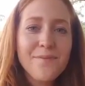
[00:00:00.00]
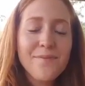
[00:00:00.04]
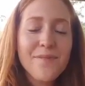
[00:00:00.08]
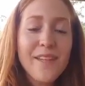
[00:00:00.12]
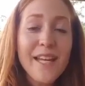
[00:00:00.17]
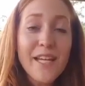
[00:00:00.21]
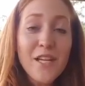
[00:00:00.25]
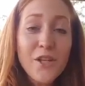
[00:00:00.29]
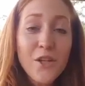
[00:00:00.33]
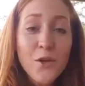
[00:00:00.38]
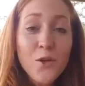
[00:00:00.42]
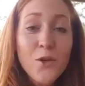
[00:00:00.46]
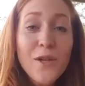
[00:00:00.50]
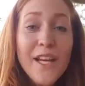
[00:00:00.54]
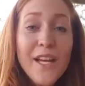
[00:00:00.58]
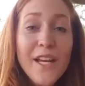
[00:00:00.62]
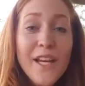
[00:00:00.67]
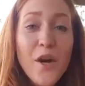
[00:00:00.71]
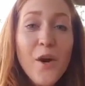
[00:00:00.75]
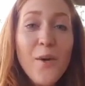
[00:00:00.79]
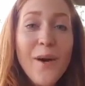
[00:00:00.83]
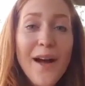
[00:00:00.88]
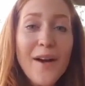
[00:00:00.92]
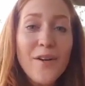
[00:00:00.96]
Like, you
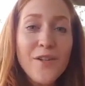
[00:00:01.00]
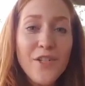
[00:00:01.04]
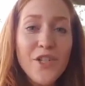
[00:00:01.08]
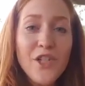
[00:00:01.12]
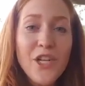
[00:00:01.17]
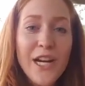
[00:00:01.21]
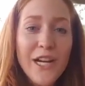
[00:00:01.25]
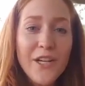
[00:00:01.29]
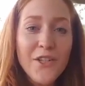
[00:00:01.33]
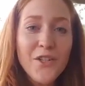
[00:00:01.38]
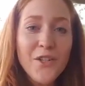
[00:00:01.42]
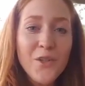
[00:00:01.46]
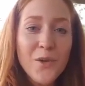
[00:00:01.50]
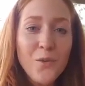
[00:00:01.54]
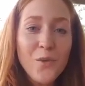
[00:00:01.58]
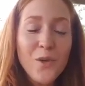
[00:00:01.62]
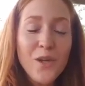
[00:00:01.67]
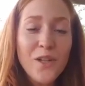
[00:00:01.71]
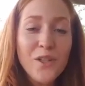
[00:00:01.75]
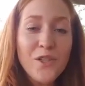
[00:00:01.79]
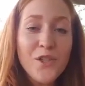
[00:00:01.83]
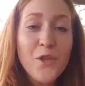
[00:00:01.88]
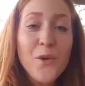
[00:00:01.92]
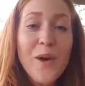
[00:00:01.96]
can go out and change the
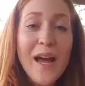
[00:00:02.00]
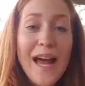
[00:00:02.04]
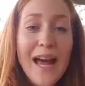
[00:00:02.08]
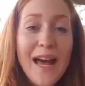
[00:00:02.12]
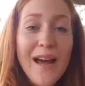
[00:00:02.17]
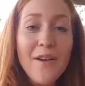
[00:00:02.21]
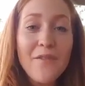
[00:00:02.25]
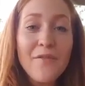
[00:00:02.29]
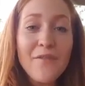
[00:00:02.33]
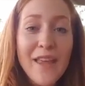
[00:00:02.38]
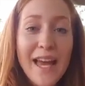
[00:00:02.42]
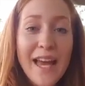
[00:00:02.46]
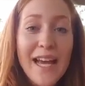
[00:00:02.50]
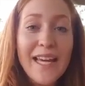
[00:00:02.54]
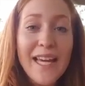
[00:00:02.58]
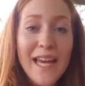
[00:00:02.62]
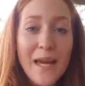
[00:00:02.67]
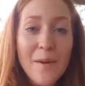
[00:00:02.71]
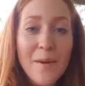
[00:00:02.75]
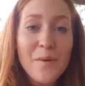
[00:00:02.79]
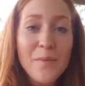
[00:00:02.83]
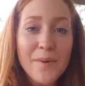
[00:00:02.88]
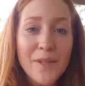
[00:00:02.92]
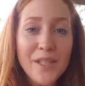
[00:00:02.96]
world. You have that
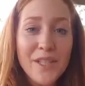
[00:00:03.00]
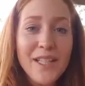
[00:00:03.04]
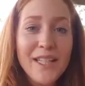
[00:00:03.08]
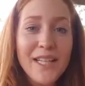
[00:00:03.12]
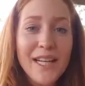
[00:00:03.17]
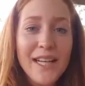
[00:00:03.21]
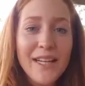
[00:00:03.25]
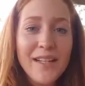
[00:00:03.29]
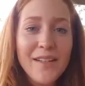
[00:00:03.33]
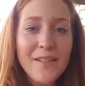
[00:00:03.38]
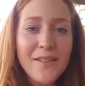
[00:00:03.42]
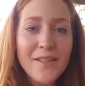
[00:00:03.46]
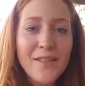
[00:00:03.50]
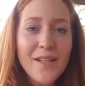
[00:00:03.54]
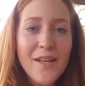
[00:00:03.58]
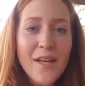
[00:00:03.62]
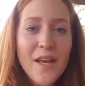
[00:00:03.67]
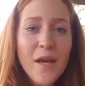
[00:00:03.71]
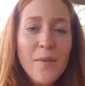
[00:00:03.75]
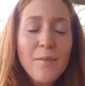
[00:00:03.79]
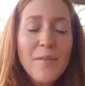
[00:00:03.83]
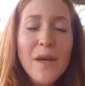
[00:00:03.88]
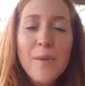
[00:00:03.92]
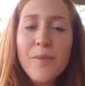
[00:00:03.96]
capability.
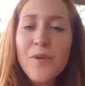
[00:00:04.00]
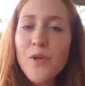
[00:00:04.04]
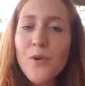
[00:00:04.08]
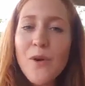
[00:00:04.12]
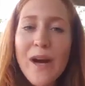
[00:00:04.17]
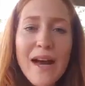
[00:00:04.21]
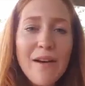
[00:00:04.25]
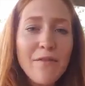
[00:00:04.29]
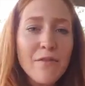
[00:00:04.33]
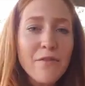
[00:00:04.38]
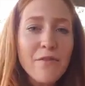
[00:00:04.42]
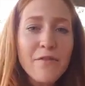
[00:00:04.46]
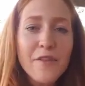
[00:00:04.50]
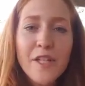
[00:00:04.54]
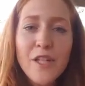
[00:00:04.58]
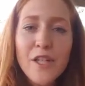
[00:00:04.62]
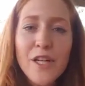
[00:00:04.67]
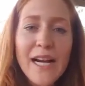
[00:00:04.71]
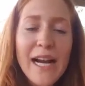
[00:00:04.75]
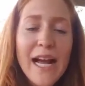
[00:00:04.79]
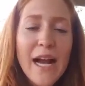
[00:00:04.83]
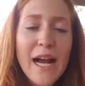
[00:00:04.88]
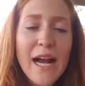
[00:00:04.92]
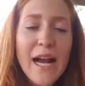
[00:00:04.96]
Maybe you haven't
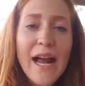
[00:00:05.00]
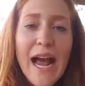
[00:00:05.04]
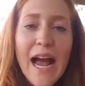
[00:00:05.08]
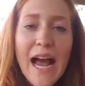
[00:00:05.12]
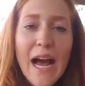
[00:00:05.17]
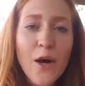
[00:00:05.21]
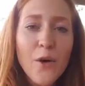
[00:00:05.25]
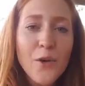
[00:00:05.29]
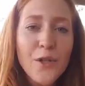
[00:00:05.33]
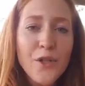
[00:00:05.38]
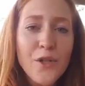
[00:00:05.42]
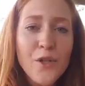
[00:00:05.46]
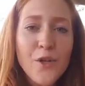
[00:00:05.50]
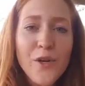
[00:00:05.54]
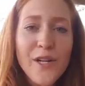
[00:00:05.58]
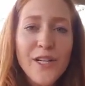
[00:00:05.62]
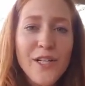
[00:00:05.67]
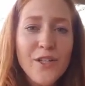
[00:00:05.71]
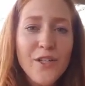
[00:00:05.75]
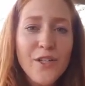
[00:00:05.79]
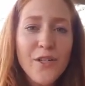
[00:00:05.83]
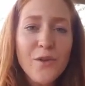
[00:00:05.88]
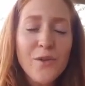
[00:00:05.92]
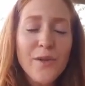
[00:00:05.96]
figured out how you're
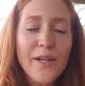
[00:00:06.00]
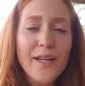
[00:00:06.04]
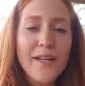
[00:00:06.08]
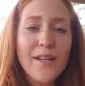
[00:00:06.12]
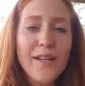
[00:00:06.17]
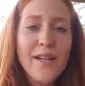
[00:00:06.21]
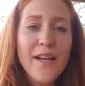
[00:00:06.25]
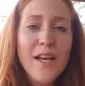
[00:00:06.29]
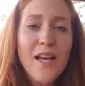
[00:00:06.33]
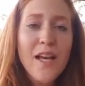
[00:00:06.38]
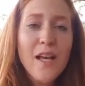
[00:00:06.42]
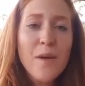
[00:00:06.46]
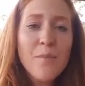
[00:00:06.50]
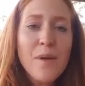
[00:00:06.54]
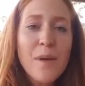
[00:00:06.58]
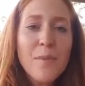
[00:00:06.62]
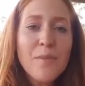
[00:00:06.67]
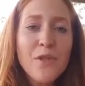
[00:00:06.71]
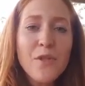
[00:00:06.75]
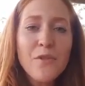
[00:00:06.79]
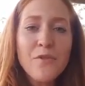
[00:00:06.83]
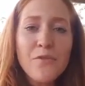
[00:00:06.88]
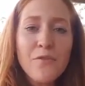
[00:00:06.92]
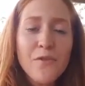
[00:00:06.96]
going to do it.
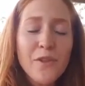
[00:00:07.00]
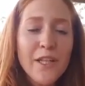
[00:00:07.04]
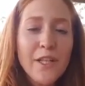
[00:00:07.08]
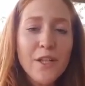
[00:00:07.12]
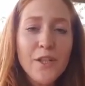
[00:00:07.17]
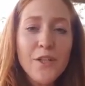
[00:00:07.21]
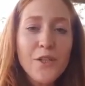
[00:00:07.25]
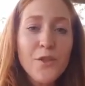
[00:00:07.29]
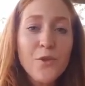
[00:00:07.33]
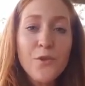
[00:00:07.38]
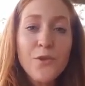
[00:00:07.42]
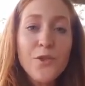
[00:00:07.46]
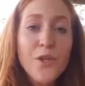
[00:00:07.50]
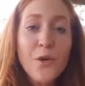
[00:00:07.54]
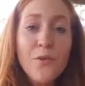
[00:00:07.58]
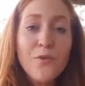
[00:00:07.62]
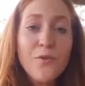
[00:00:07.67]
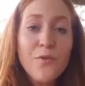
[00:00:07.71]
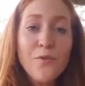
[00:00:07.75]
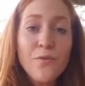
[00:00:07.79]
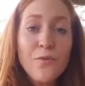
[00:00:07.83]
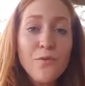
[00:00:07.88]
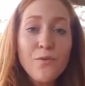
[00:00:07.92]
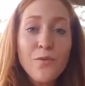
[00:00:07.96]
Maybe you
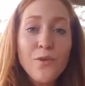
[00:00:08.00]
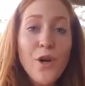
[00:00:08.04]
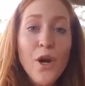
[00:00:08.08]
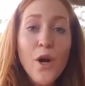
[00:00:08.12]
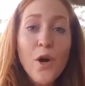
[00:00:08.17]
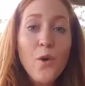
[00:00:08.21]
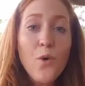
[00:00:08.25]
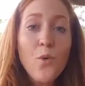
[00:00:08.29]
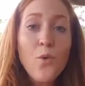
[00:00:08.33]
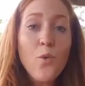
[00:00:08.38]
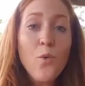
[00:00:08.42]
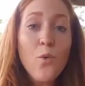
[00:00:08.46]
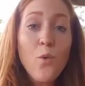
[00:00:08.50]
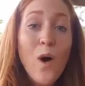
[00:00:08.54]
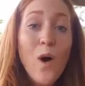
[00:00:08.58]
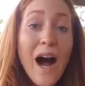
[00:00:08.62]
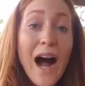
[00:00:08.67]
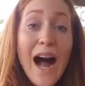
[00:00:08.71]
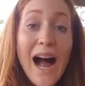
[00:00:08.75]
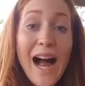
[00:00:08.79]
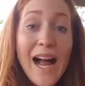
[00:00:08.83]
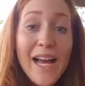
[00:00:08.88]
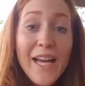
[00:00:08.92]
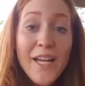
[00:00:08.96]
don't know
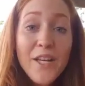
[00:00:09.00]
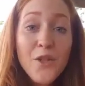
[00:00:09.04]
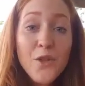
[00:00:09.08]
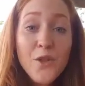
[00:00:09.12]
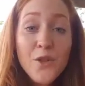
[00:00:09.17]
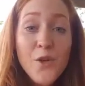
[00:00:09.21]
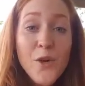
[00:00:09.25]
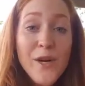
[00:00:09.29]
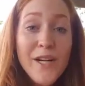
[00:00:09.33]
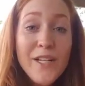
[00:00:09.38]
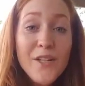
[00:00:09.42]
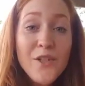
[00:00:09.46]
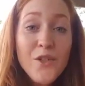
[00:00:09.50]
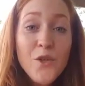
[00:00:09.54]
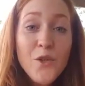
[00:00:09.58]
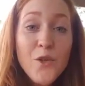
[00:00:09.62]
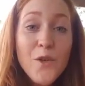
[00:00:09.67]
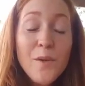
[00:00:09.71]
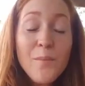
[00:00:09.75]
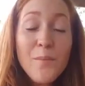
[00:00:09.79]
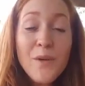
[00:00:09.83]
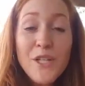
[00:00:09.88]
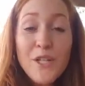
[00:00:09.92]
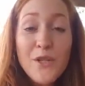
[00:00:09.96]
why you're going to do
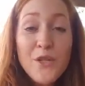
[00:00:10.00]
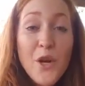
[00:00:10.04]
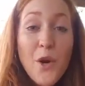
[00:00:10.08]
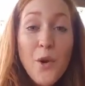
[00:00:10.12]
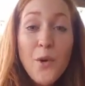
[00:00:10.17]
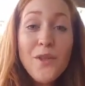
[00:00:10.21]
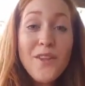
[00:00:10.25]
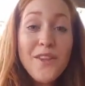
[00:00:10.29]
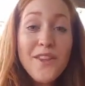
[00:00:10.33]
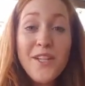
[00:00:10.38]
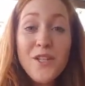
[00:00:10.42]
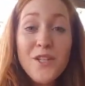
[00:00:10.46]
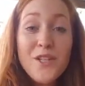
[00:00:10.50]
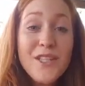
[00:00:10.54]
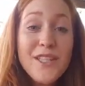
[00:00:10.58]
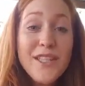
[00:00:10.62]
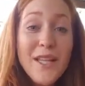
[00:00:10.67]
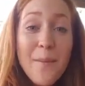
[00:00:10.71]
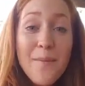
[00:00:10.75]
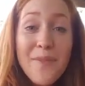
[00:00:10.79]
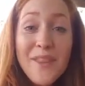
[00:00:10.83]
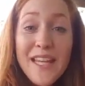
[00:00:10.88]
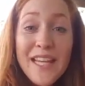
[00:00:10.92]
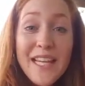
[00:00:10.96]
it, but you know that there's
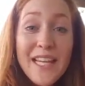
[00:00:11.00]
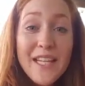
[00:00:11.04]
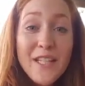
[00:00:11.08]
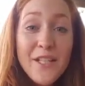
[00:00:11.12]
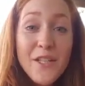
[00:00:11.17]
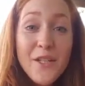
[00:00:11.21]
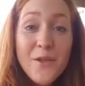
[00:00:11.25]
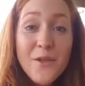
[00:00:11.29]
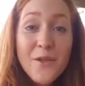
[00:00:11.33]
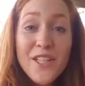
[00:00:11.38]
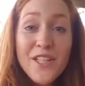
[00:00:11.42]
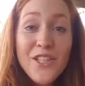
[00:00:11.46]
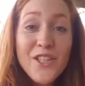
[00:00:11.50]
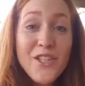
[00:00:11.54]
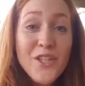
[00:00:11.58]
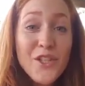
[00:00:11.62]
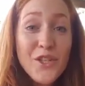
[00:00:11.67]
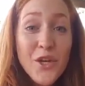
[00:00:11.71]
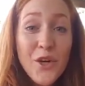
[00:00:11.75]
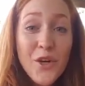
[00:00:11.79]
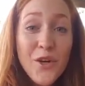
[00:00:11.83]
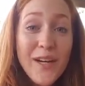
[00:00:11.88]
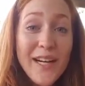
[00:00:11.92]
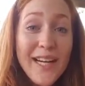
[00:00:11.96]
something in you that's
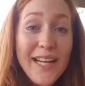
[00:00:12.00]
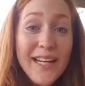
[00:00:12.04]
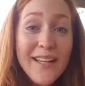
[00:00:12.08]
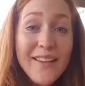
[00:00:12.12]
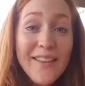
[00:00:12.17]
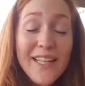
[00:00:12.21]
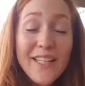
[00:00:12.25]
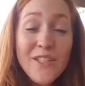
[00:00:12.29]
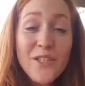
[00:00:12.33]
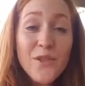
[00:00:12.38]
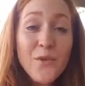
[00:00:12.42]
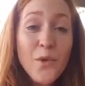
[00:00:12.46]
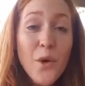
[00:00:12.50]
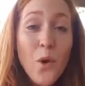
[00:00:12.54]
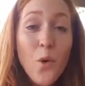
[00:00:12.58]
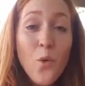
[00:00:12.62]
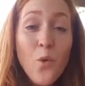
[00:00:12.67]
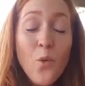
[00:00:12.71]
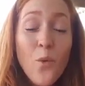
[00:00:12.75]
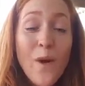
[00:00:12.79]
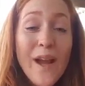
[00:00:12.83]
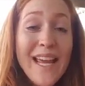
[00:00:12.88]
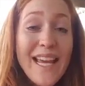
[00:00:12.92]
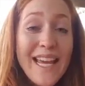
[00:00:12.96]
stirring, that's
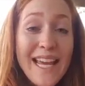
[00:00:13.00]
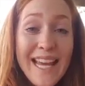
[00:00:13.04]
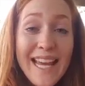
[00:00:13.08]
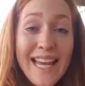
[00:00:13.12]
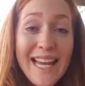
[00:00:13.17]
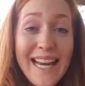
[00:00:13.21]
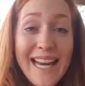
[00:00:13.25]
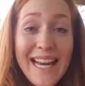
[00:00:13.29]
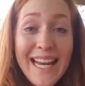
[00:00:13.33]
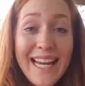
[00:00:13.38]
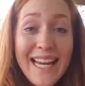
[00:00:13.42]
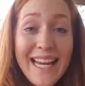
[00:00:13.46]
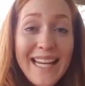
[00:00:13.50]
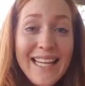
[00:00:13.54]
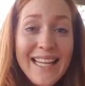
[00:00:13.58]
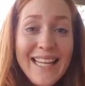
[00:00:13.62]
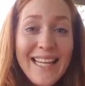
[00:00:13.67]
awakening,